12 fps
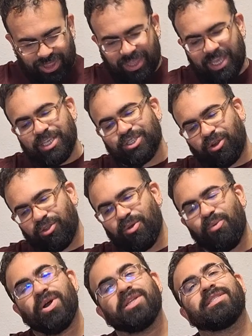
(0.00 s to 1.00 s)
these are the
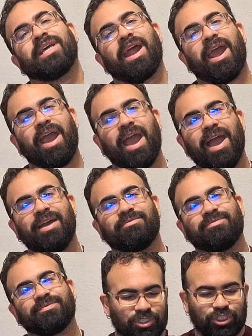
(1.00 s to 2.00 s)
ones that I have.
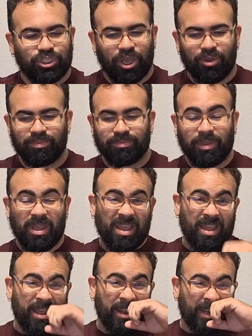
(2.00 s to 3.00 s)
So,
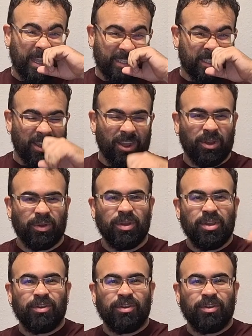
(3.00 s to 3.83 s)
let's go.